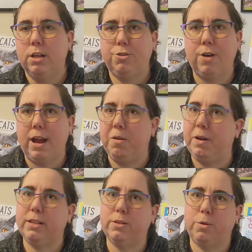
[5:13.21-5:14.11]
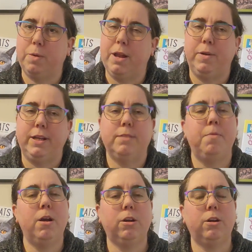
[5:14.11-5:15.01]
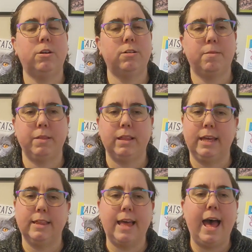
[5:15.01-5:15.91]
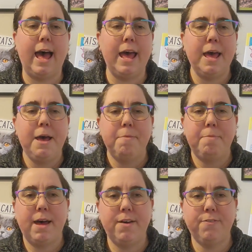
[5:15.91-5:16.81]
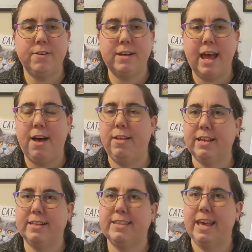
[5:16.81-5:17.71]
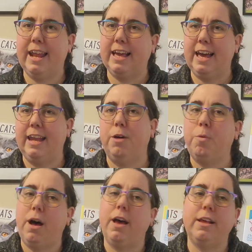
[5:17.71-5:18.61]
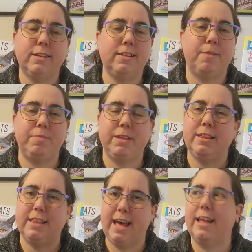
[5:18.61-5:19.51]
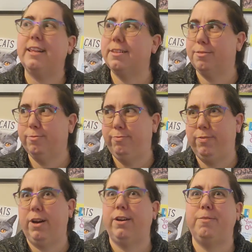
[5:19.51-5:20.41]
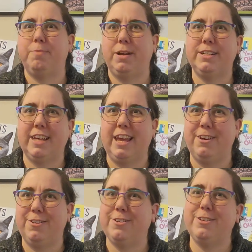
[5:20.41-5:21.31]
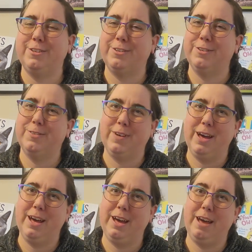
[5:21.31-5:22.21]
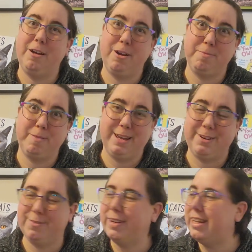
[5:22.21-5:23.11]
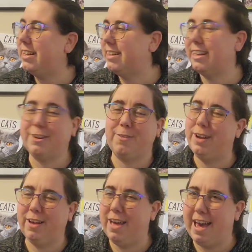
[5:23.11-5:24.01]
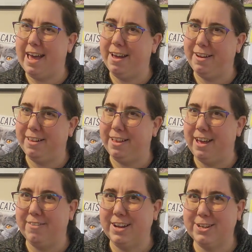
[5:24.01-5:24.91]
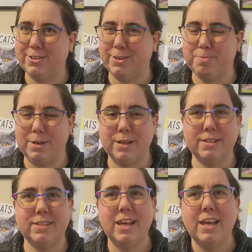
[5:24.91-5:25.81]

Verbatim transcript: dry erase or wet erase marker or something like that. But for now, like I said, I kind of want something that's very much catered to what I already plan to read because I don't want to add on a lot of extra books.